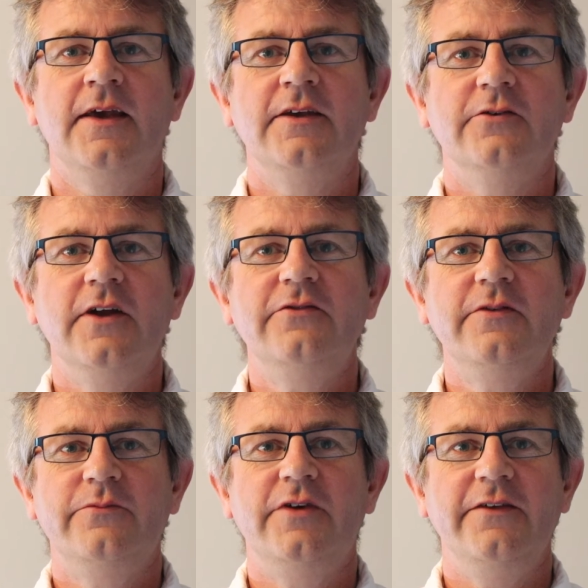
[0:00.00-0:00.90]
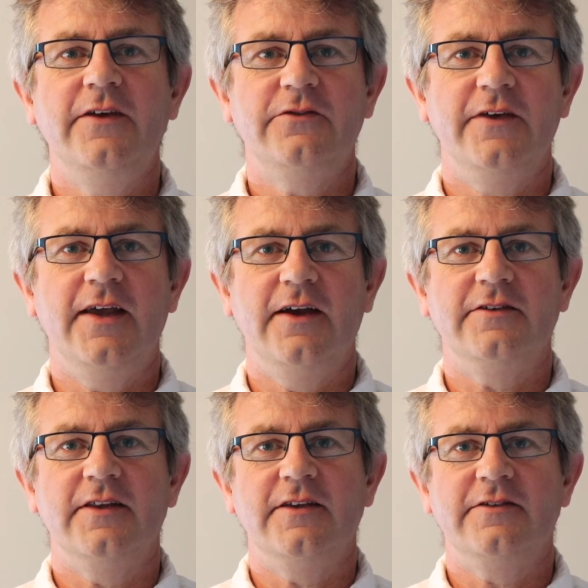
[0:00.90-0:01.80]
You'll know from previous
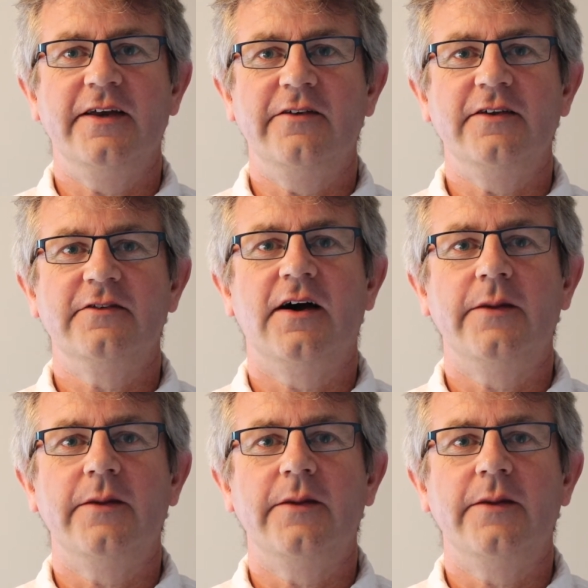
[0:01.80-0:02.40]
videos in this series that